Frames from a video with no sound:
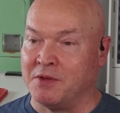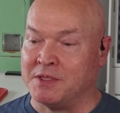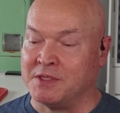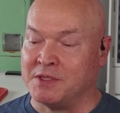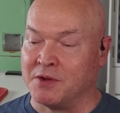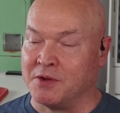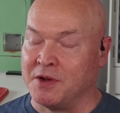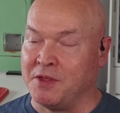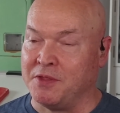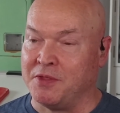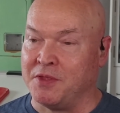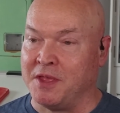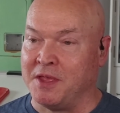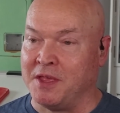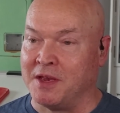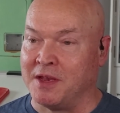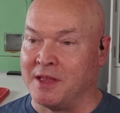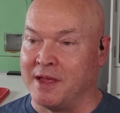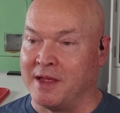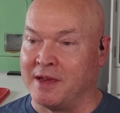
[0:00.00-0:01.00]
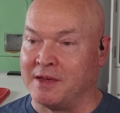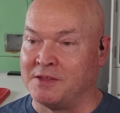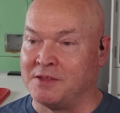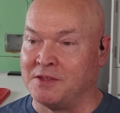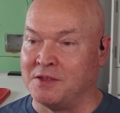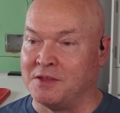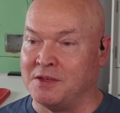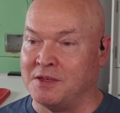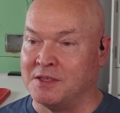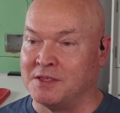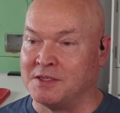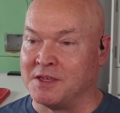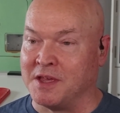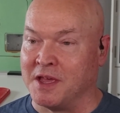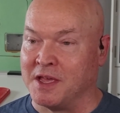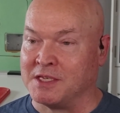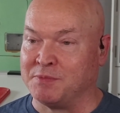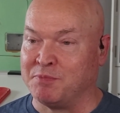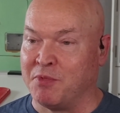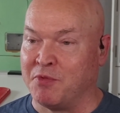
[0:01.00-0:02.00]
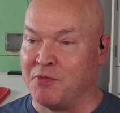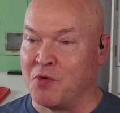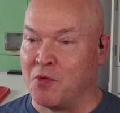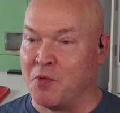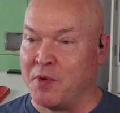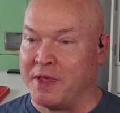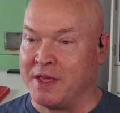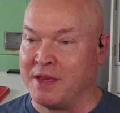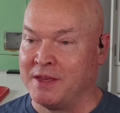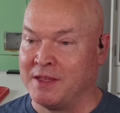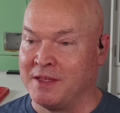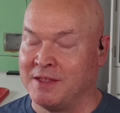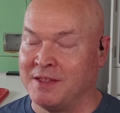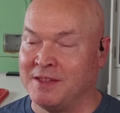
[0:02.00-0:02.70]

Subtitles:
Is there anything you'd like to discuss before we end?